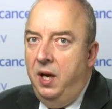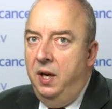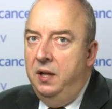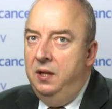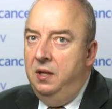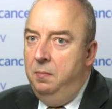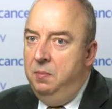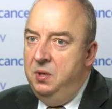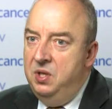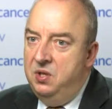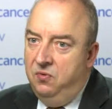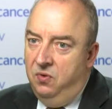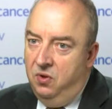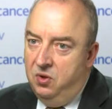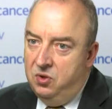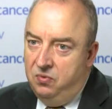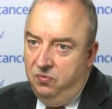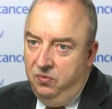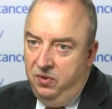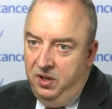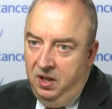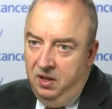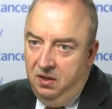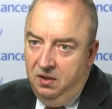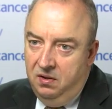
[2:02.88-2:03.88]
at the
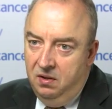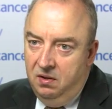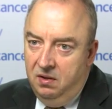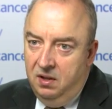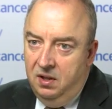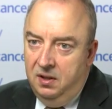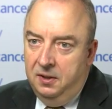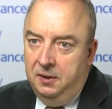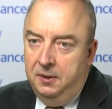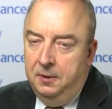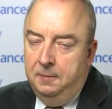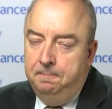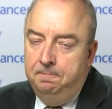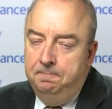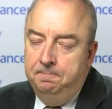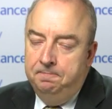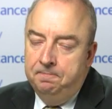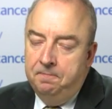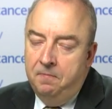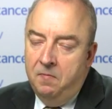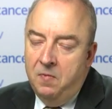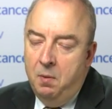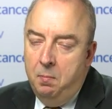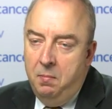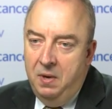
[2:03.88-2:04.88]
bisphosphonate
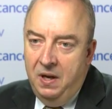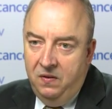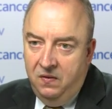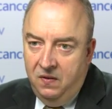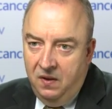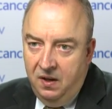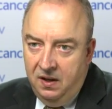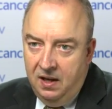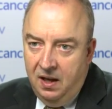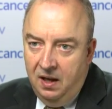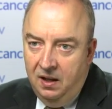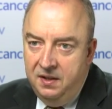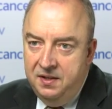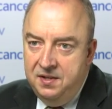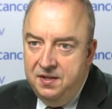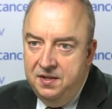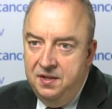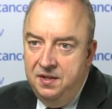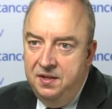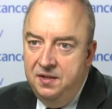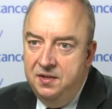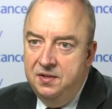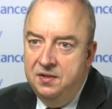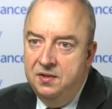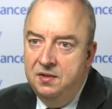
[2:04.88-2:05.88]

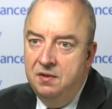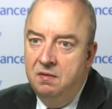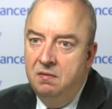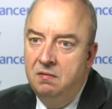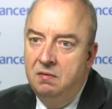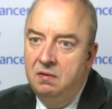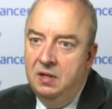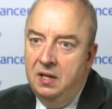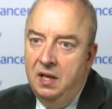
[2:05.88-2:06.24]
meta-analysis,